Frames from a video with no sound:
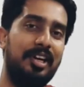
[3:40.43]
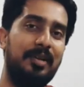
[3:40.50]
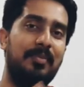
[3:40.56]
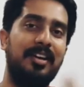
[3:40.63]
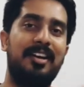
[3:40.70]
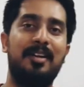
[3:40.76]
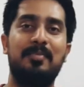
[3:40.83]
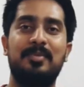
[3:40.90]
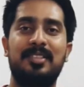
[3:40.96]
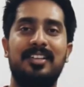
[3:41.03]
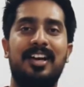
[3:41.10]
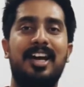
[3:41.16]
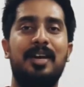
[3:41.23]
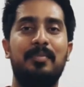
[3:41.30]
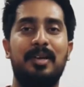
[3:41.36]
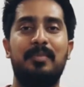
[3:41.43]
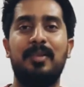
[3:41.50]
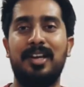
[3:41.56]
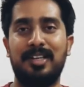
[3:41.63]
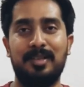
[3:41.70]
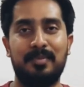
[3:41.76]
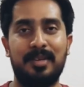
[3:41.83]
It becomes iambic
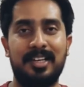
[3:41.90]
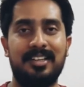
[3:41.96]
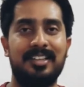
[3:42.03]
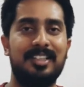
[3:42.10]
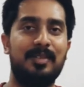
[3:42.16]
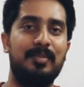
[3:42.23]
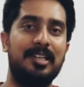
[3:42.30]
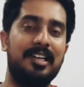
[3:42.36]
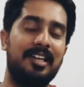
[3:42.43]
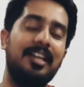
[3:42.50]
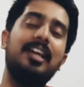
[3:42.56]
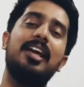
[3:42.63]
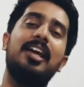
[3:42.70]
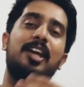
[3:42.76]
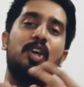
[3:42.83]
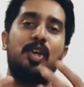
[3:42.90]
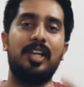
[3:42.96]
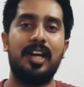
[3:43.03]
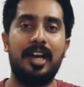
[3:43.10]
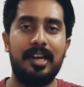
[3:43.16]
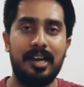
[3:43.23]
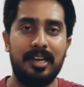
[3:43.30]
pentameter. Similarly, you
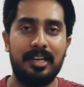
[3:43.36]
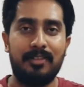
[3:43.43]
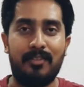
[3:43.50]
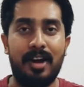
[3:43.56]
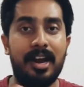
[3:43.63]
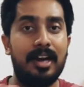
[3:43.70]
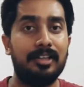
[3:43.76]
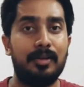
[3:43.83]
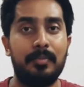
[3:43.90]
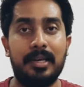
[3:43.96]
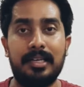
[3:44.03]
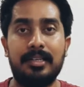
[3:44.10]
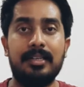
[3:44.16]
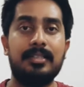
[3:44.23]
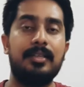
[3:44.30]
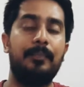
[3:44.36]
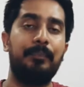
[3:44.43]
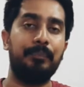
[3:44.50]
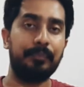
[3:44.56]
can identify other meters.